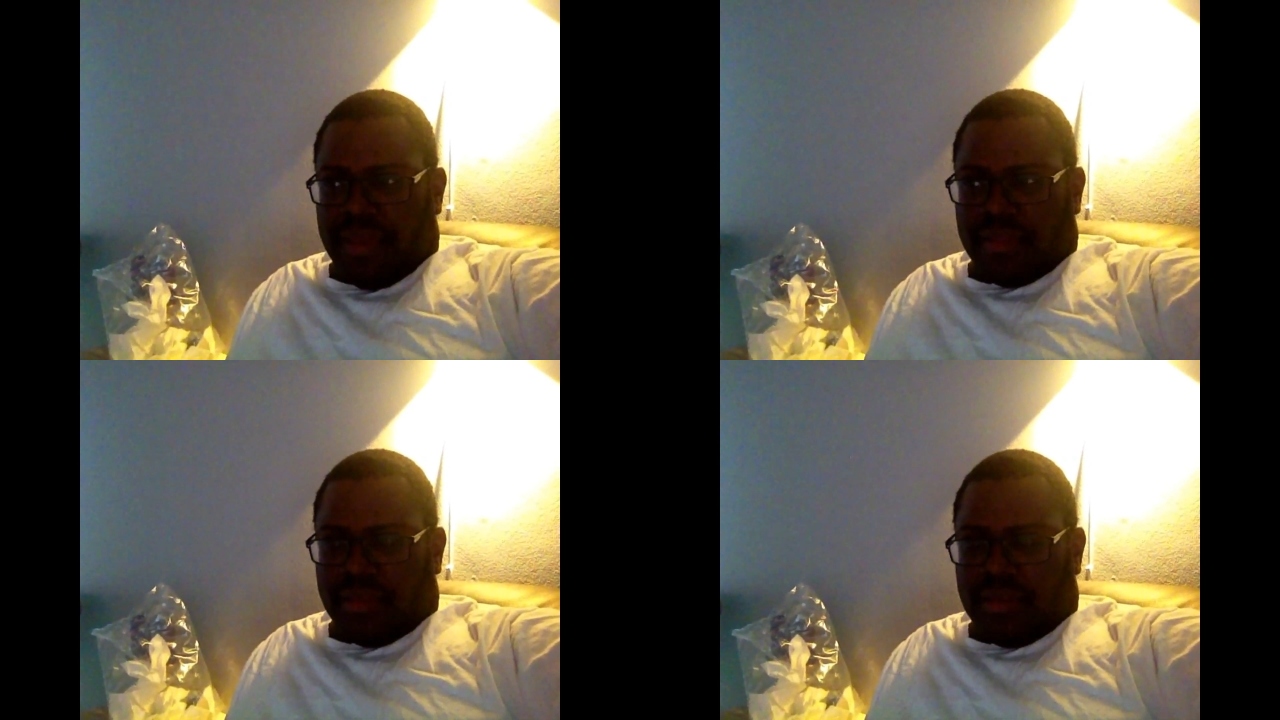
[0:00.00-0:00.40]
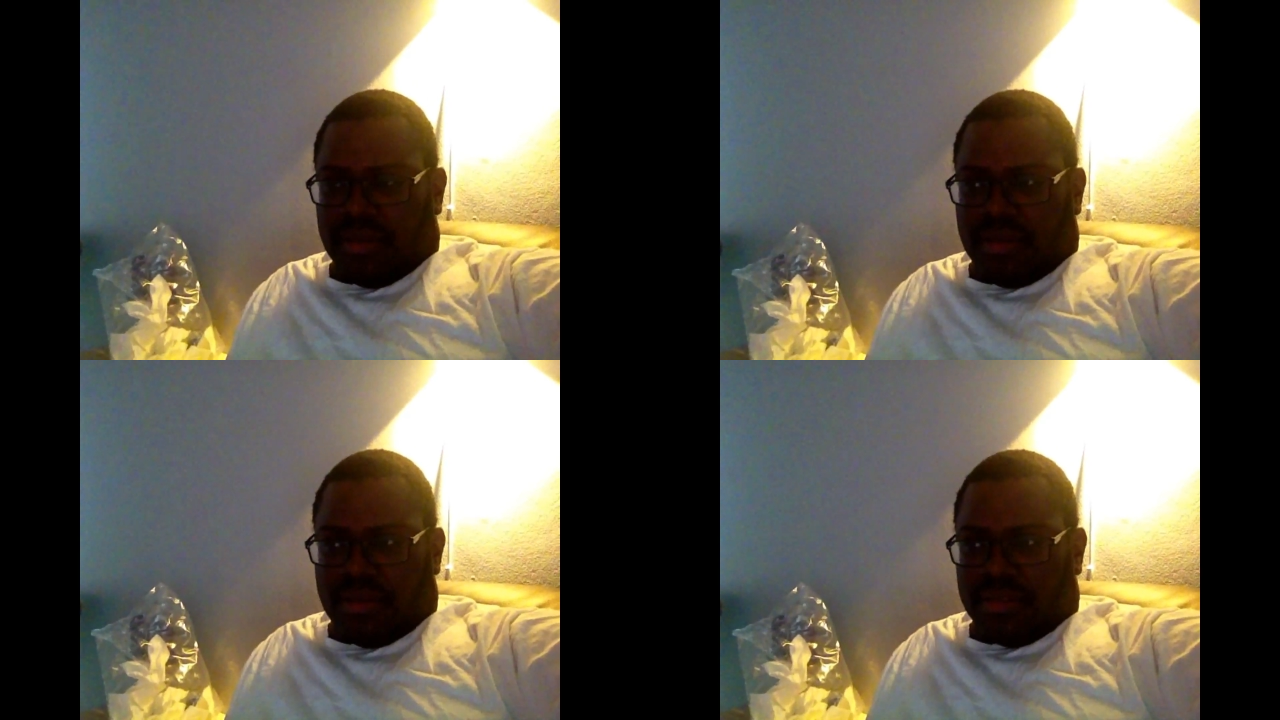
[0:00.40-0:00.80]

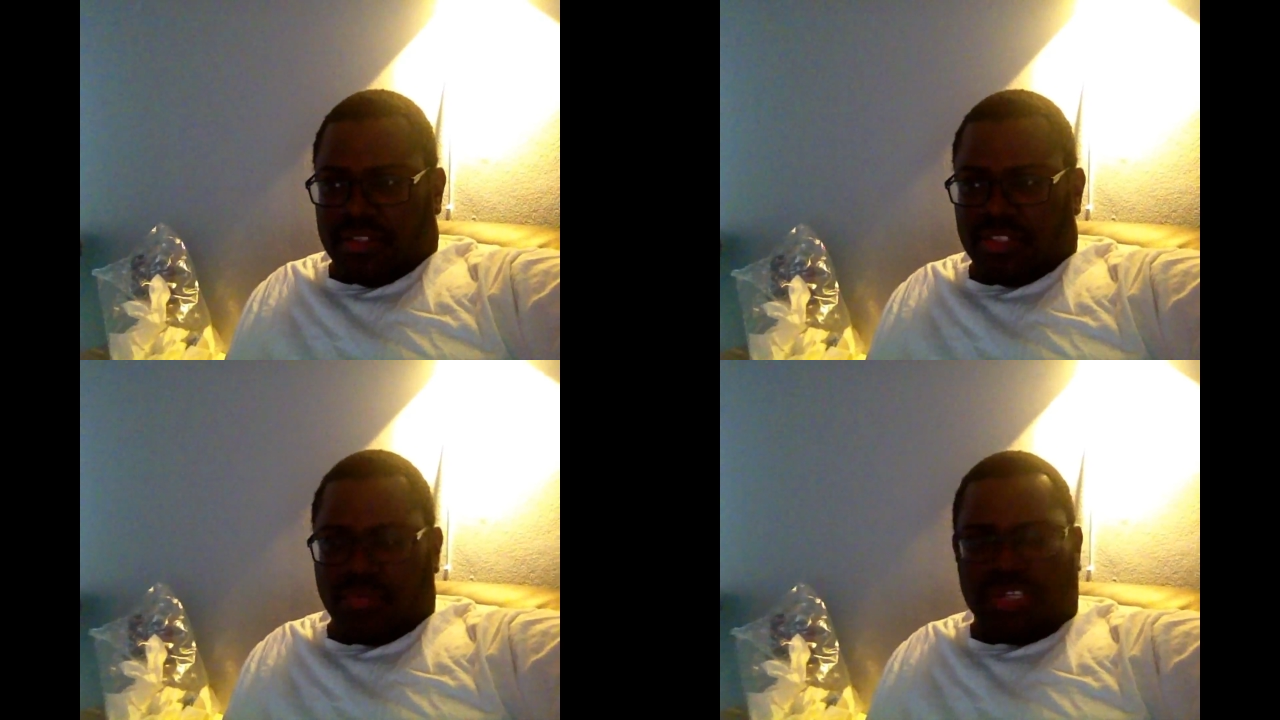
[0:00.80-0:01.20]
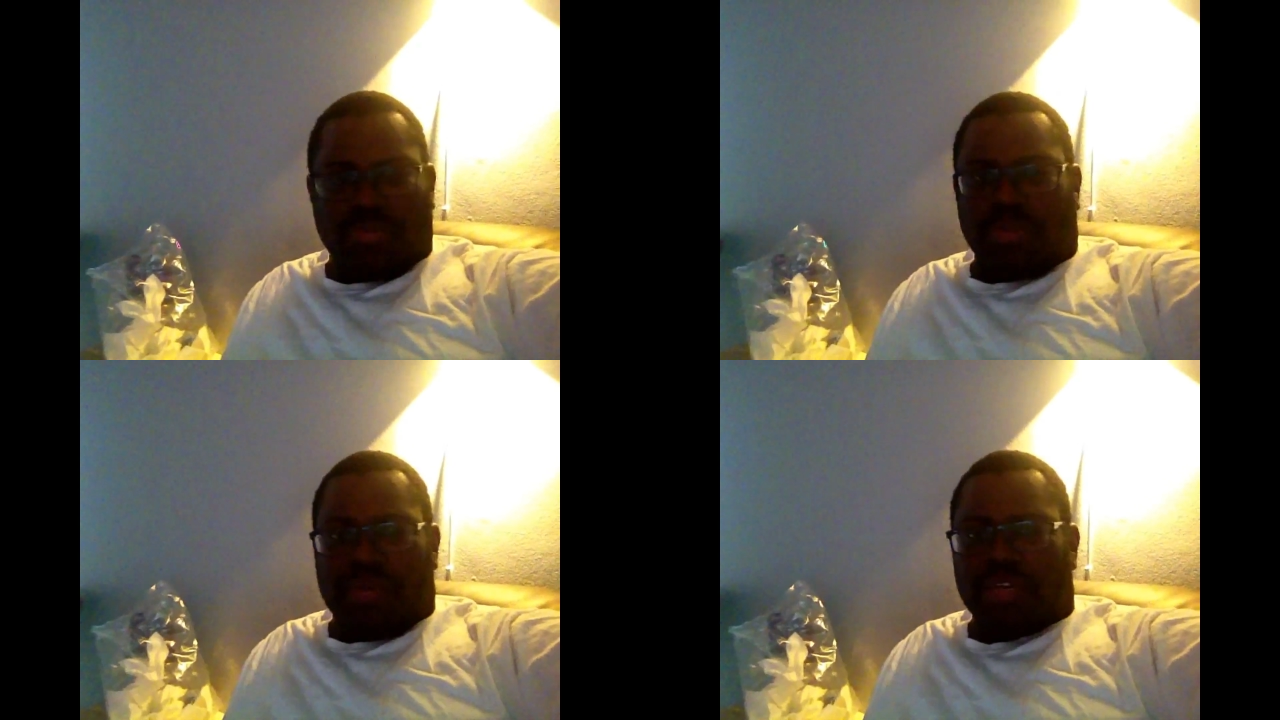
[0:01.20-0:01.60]
uh, the situation
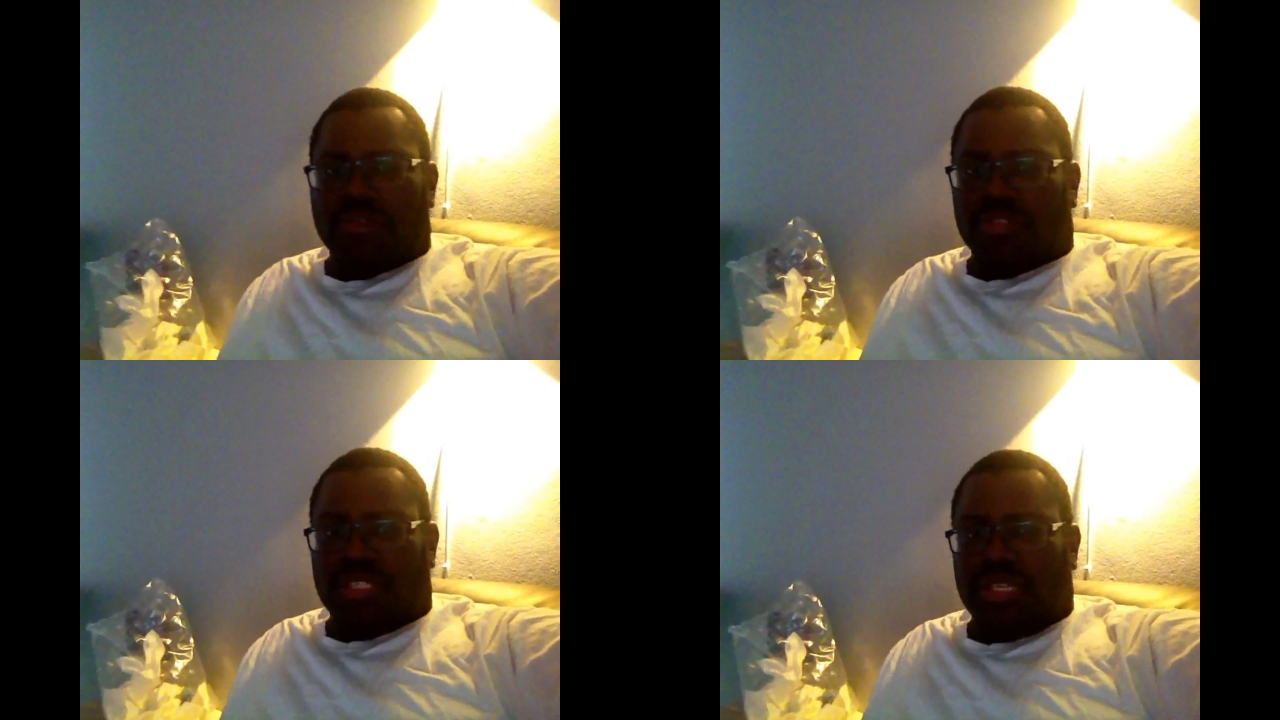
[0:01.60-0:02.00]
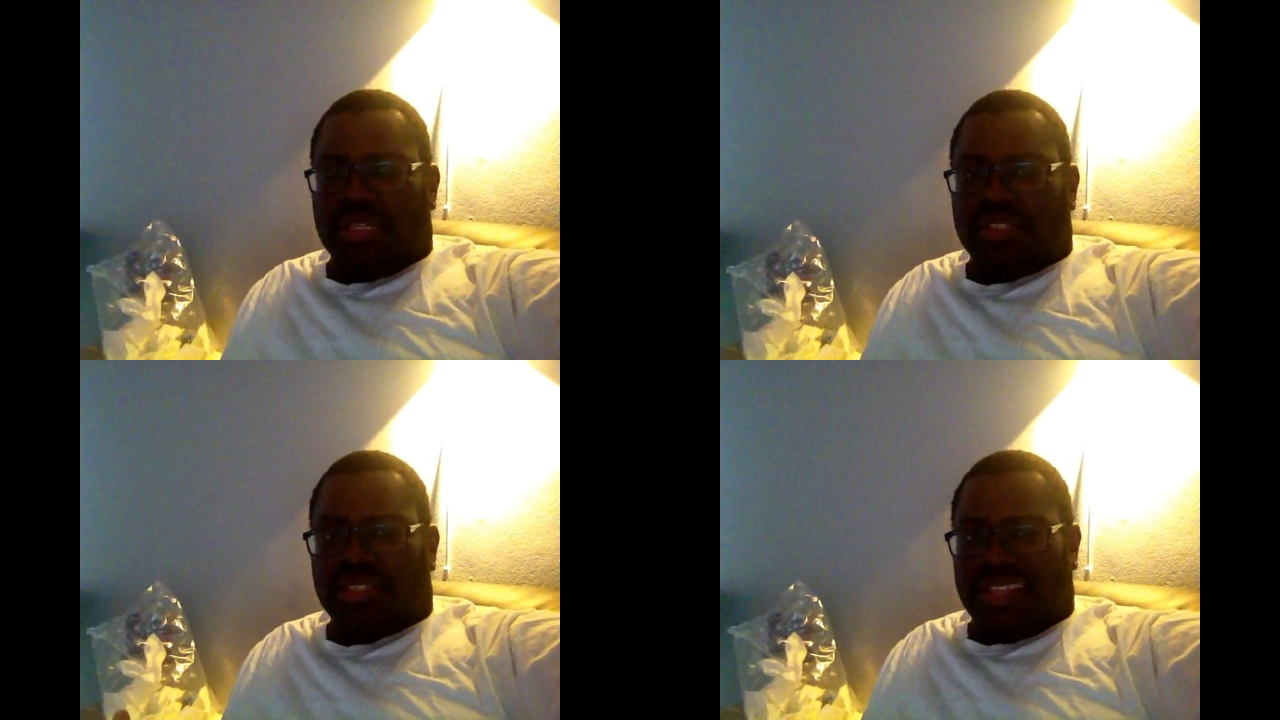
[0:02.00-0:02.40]
with the medical
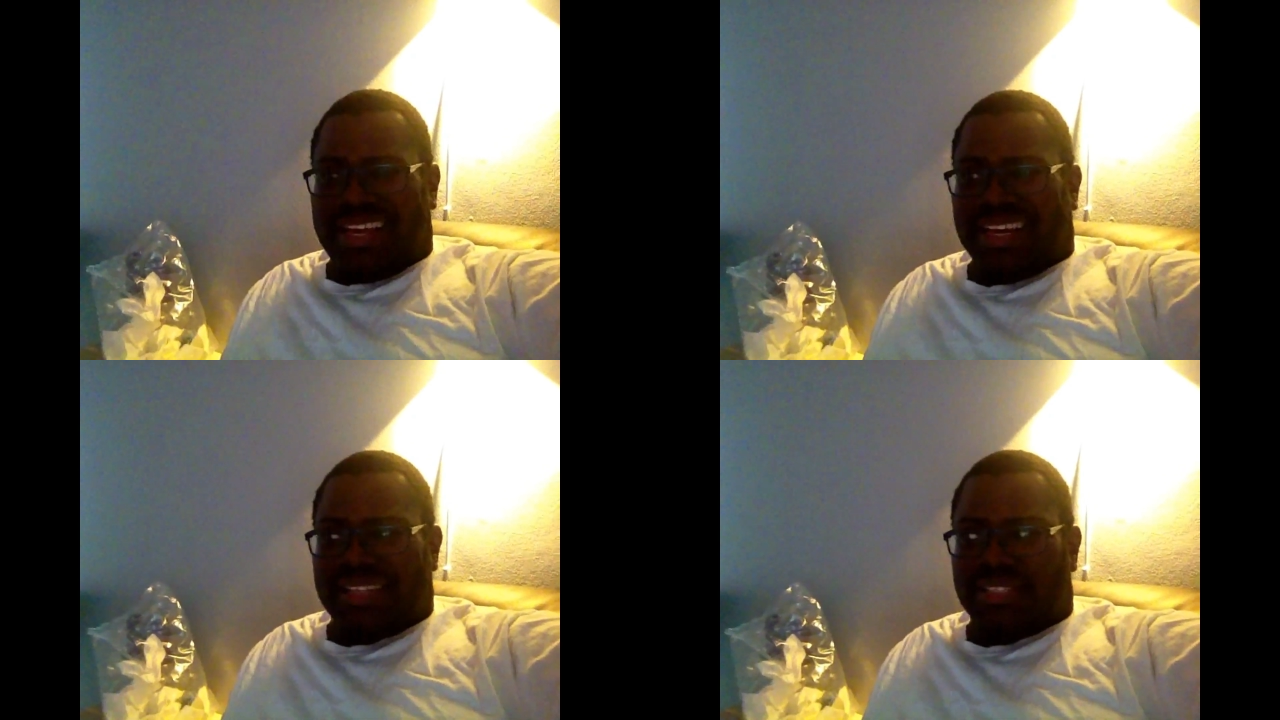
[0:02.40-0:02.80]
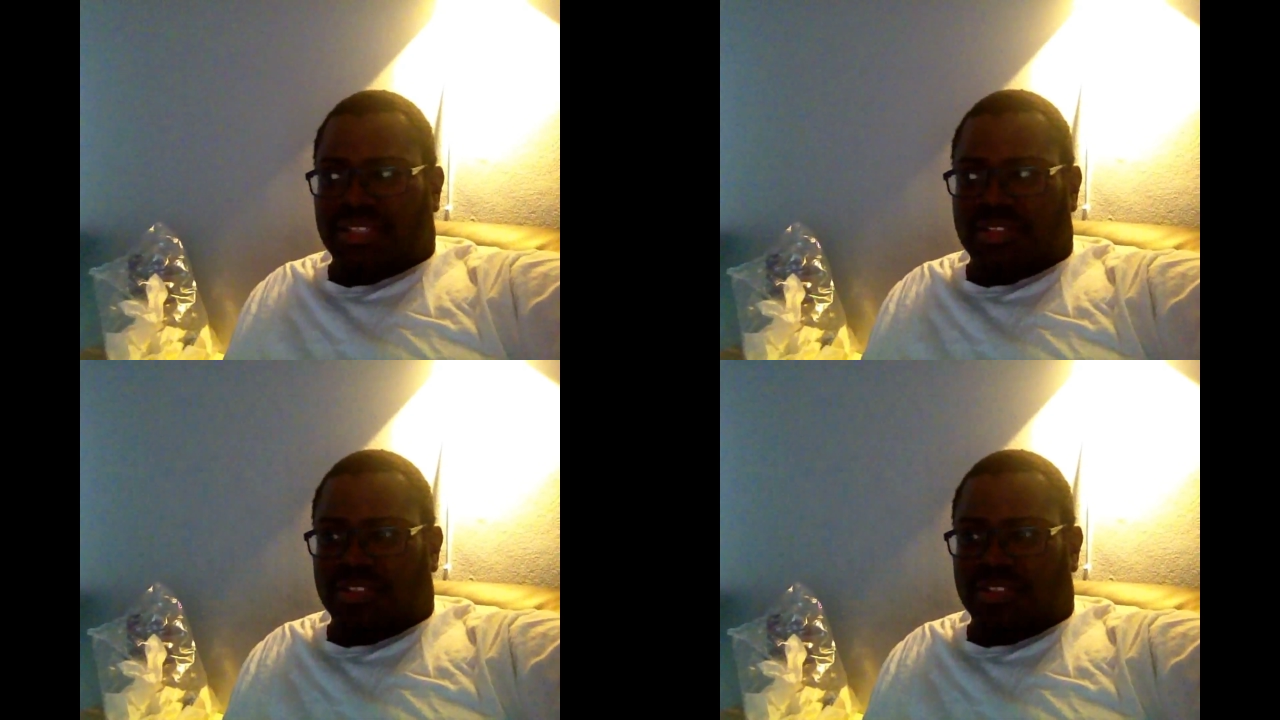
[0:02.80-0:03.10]
scene slash